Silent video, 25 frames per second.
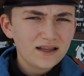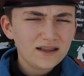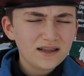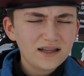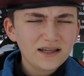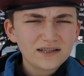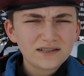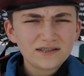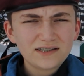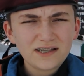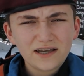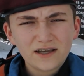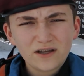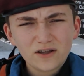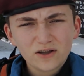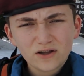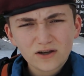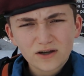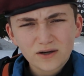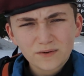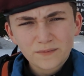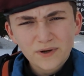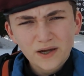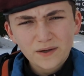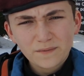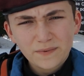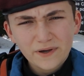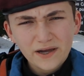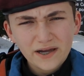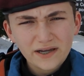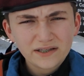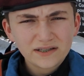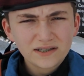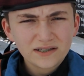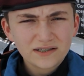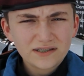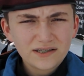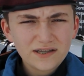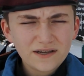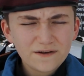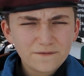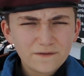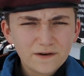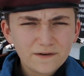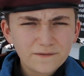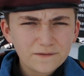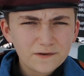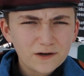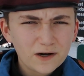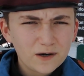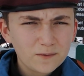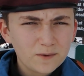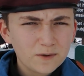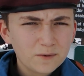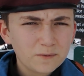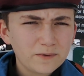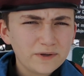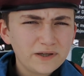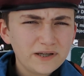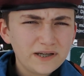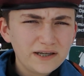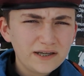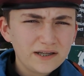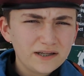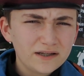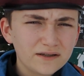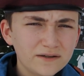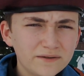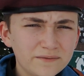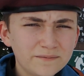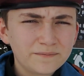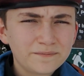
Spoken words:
Let's take a look at my bag to see if I've got what we need.